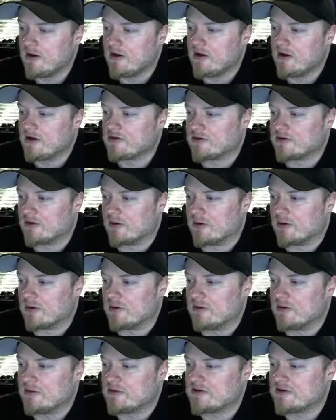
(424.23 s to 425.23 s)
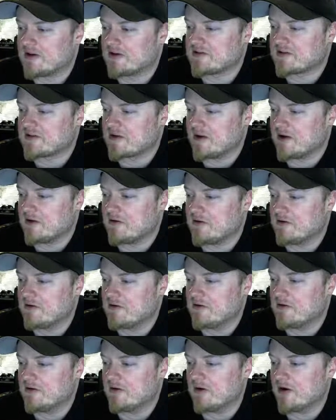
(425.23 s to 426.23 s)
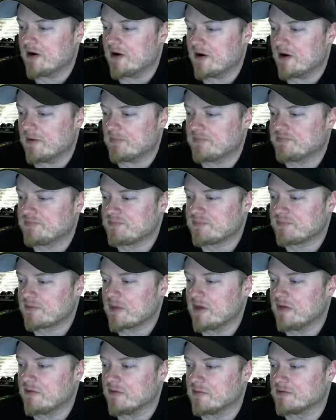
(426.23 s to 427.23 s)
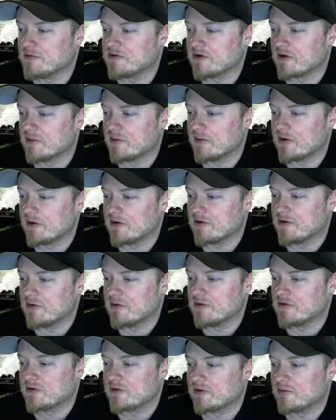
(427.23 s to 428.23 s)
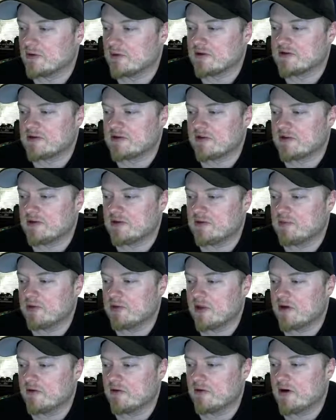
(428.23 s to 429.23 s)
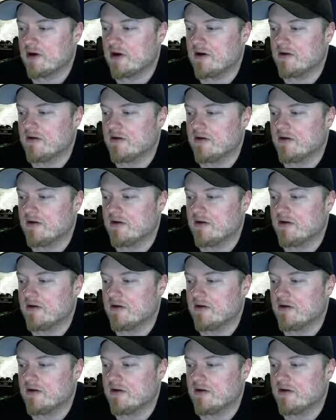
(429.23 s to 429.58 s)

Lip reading: So set its scale, and then what you're gonna want to do is you're gonna want to set the play rate